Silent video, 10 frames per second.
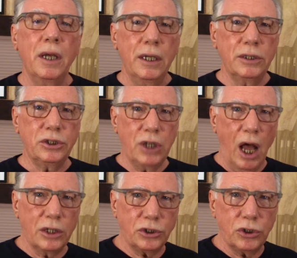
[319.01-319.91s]
is
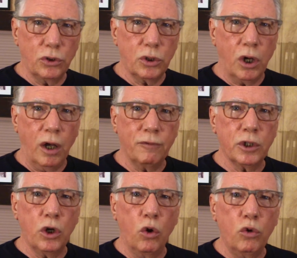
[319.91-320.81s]
not so
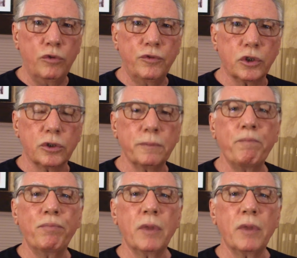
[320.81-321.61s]
covered over